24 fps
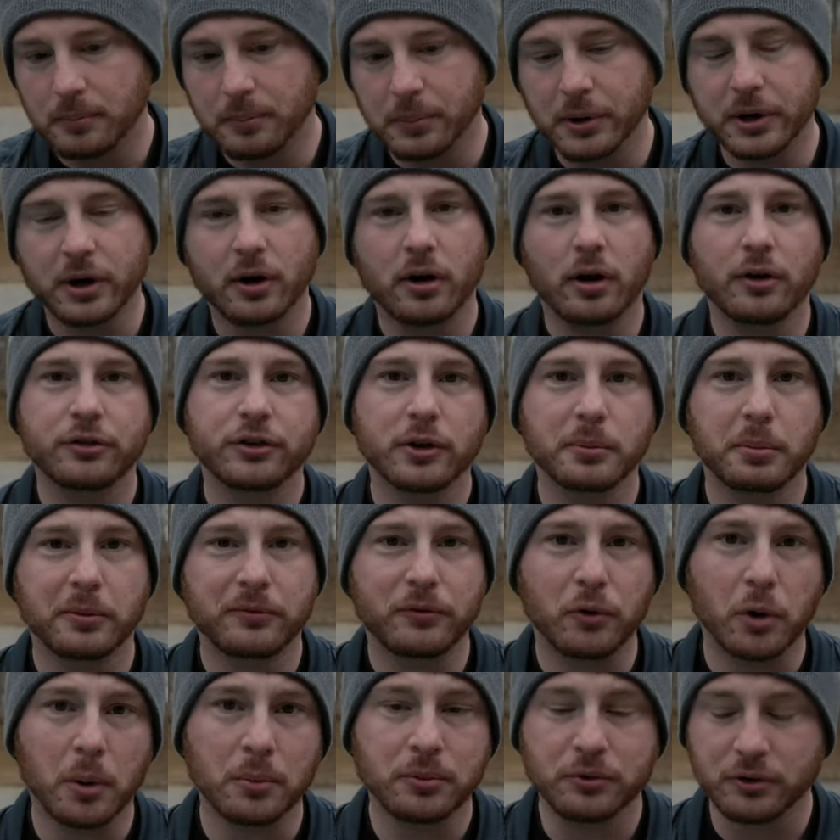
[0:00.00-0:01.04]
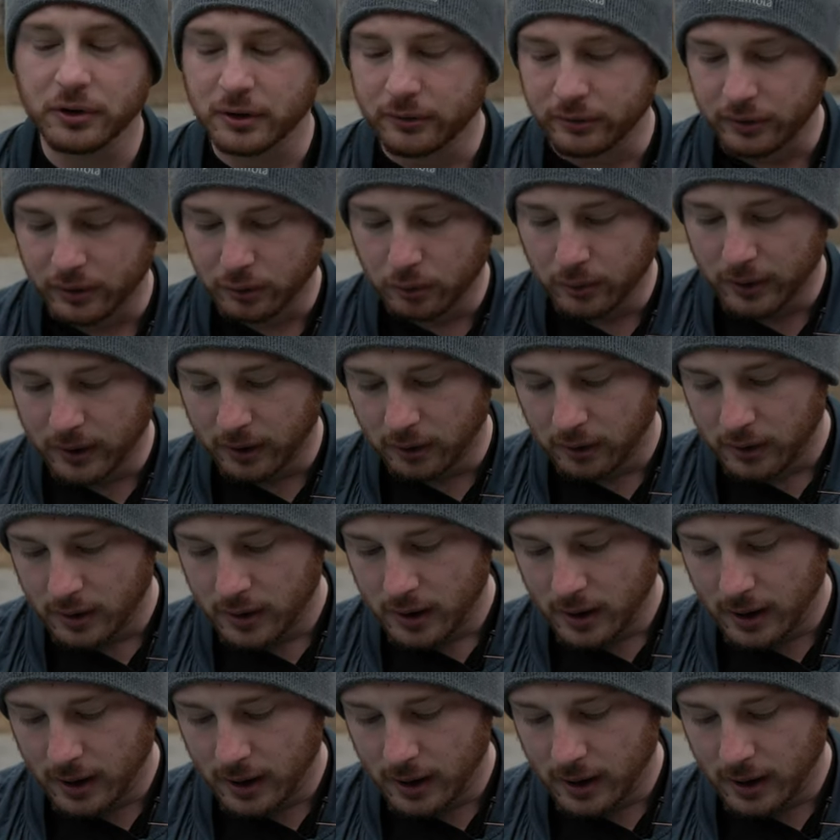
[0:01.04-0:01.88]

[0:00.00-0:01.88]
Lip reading: but it also performs really, really well.